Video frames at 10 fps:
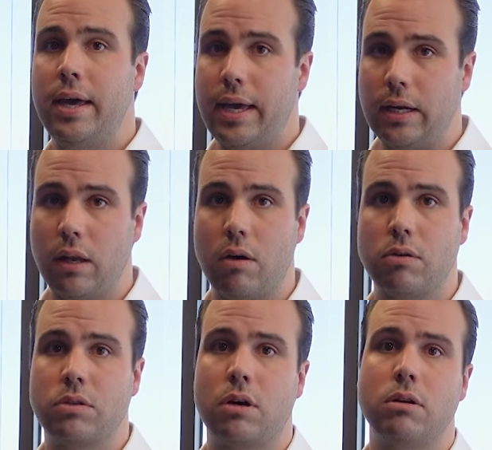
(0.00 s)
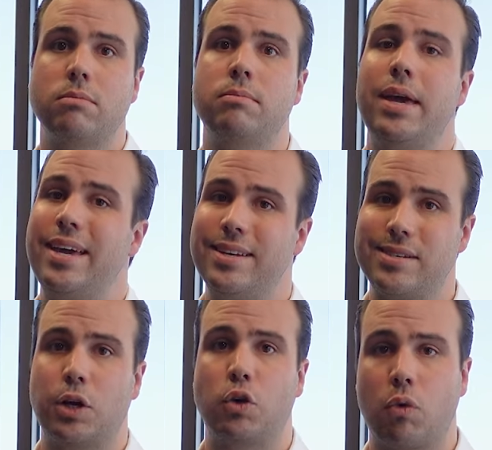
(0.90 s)
and long term, it
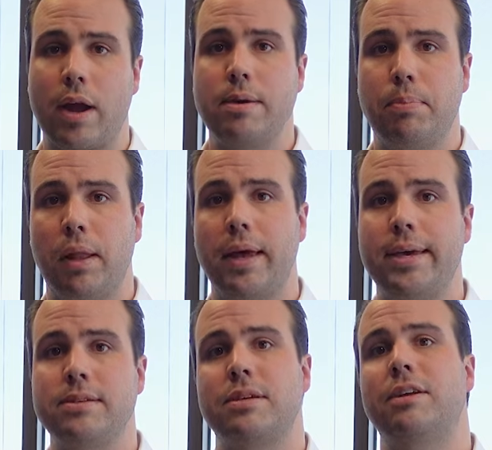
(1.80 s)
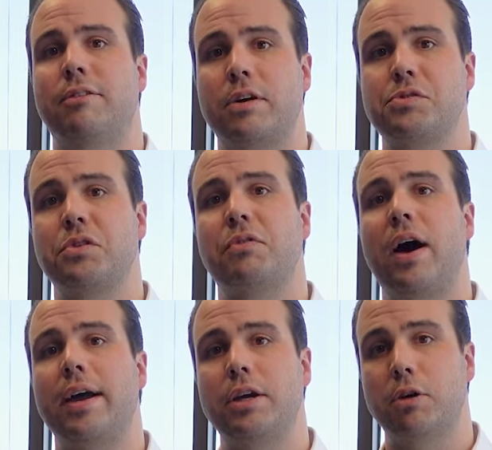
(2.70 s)
is a great place to
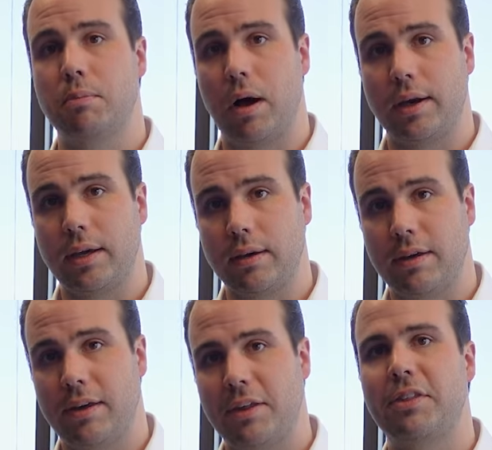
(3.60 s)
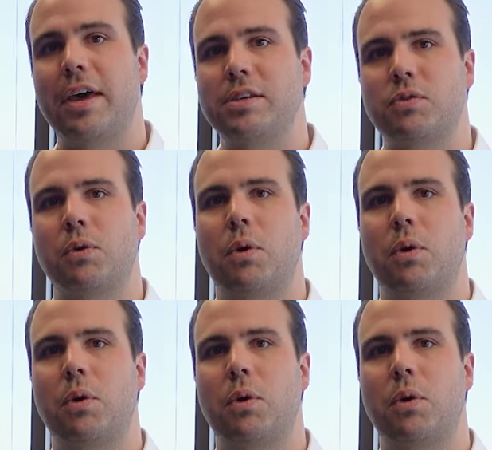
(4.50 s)
diversify your money. Thanks for